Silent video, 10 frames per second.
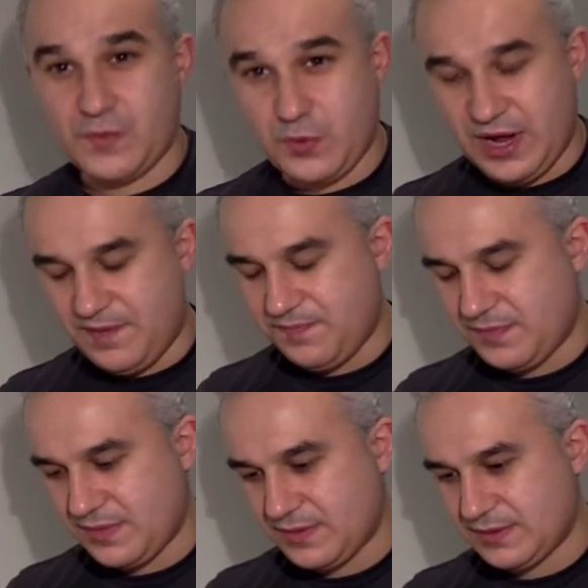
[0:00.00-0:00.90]
Okay.
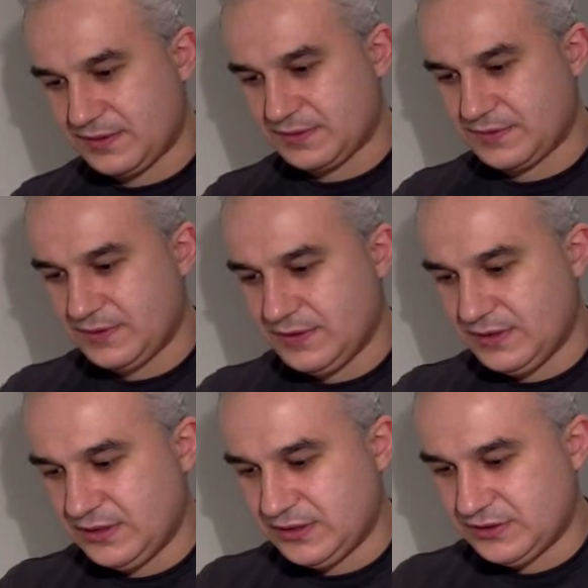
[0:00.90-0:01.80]

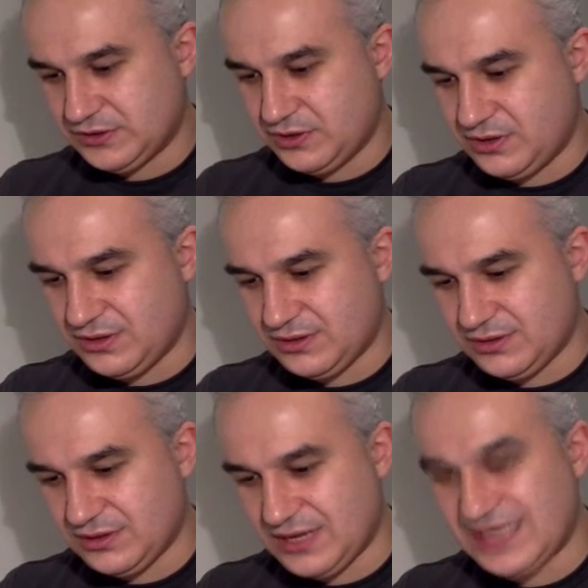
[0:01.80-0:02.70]
So
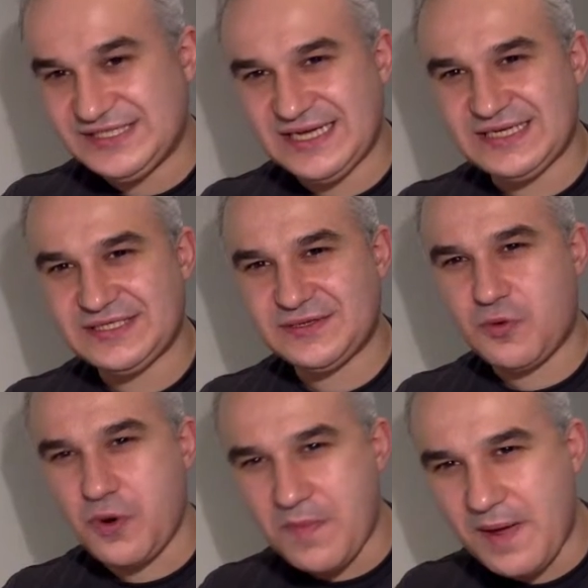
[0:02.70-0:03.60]
let's just
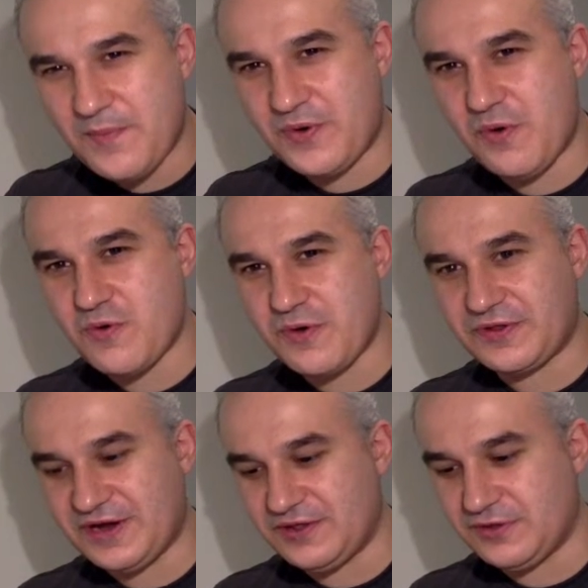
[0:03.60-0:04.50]
remember what we
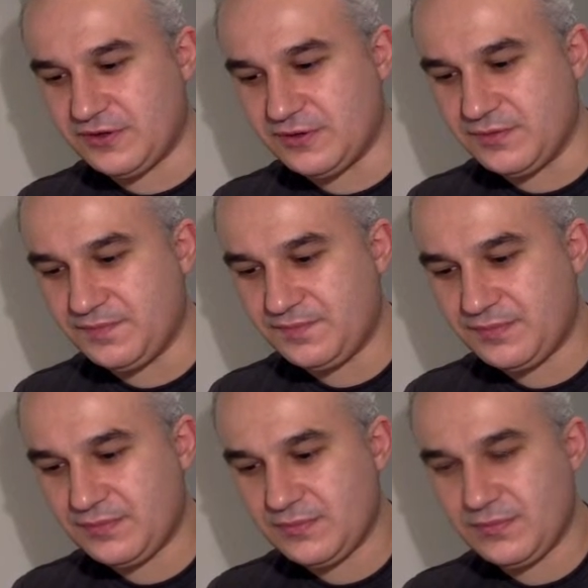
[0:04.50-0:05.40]
were trying to do.
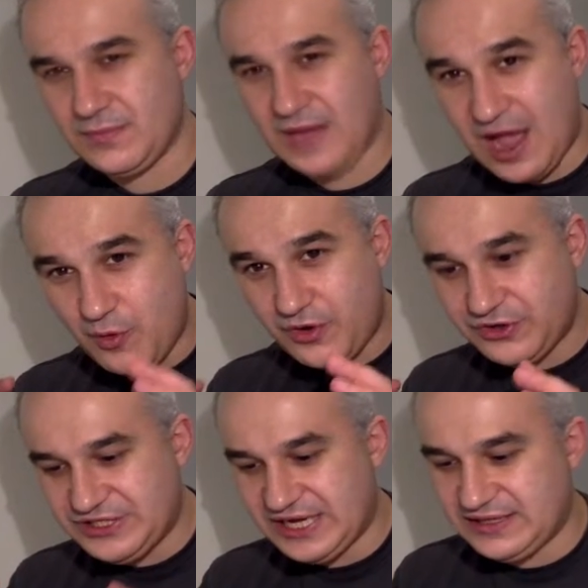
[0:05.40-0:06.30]
Our
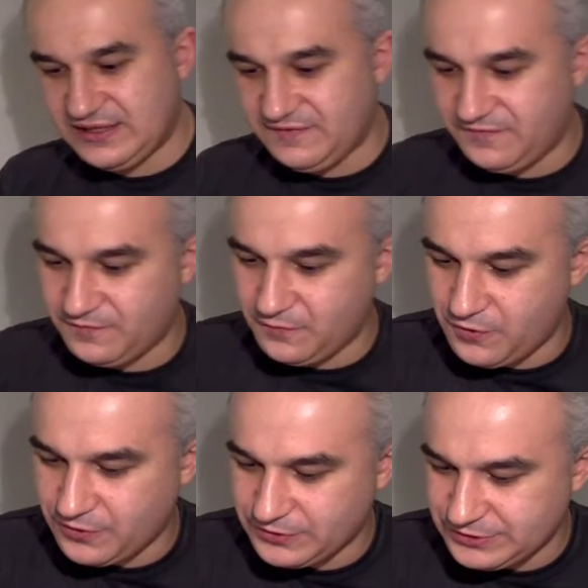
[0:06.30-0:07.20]
objective
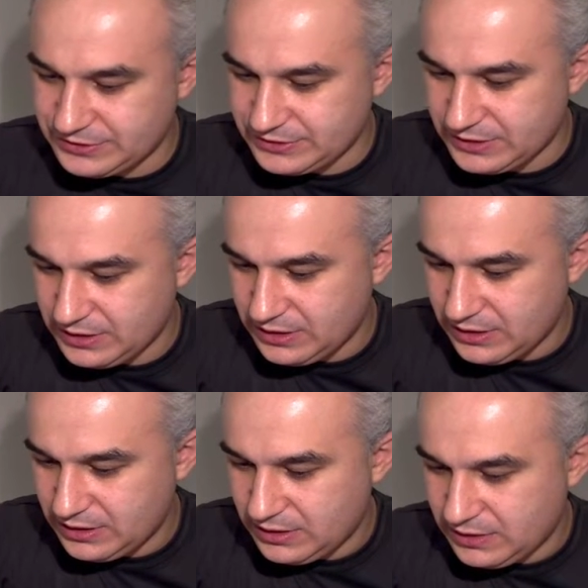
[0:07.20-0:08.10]
was
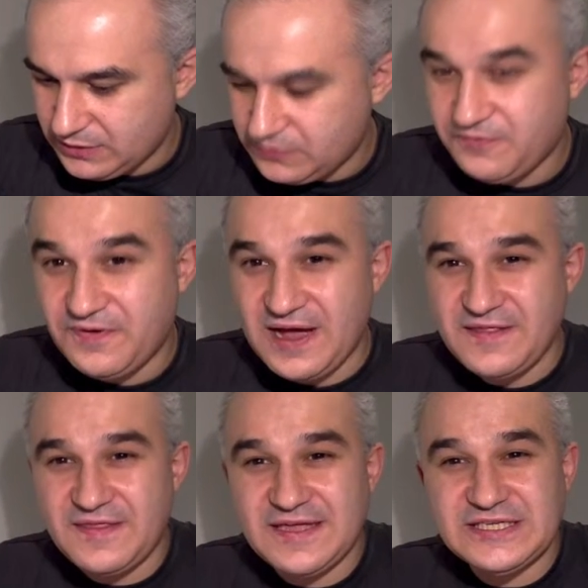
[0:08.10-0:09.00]
to
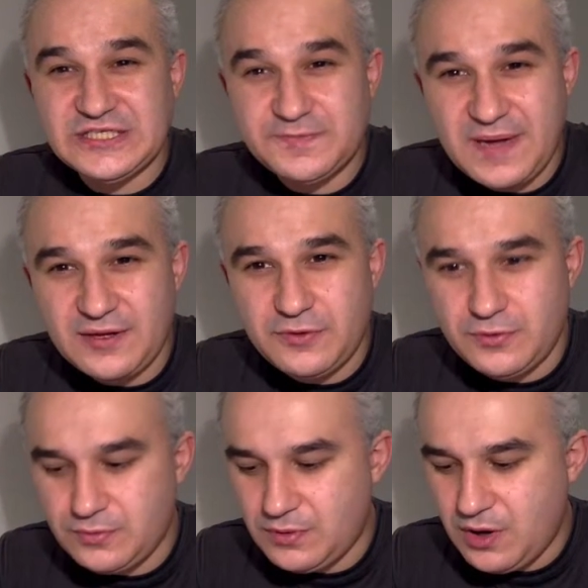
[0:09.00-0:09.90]
find the
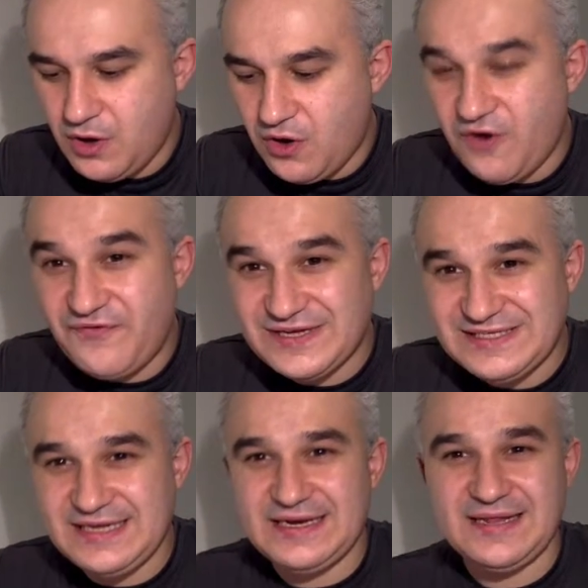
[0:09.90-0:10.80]
spectrum of a
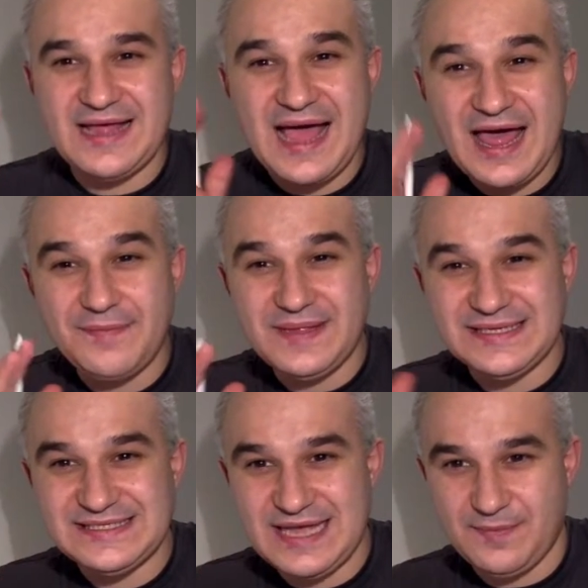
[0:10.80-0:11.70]
signal that had
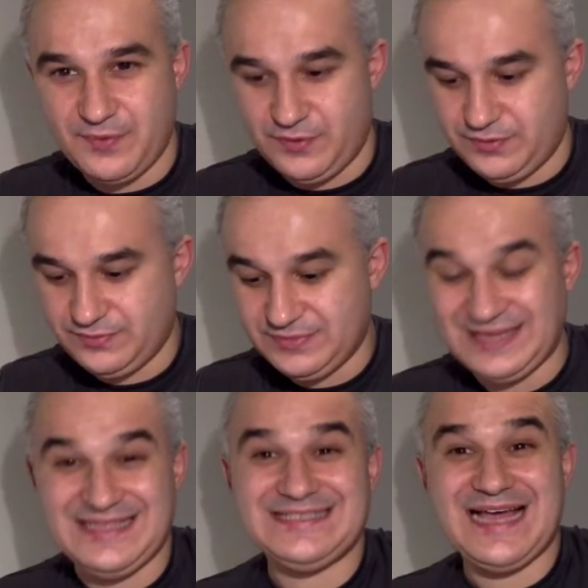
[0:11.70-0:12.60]
been sampled,
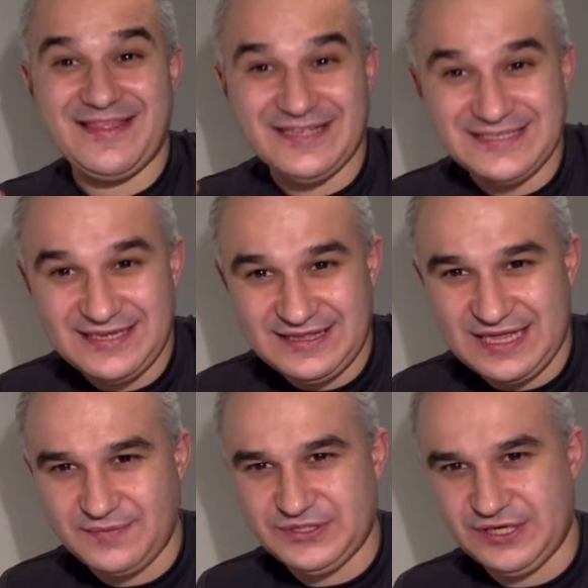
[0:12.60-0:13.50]
that is a discrete
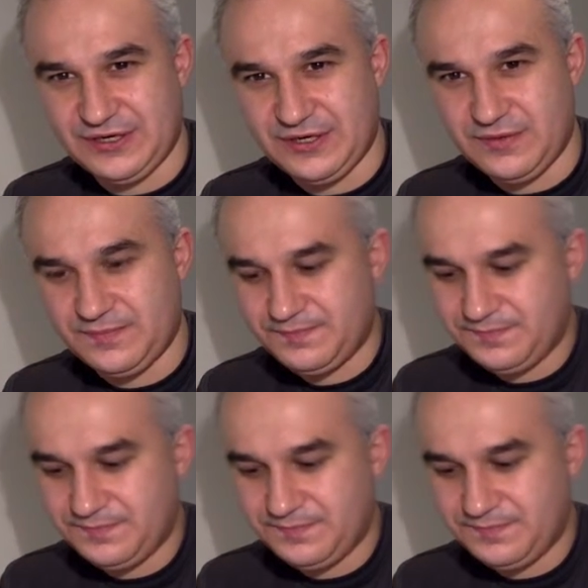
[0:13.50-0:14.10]
time signal.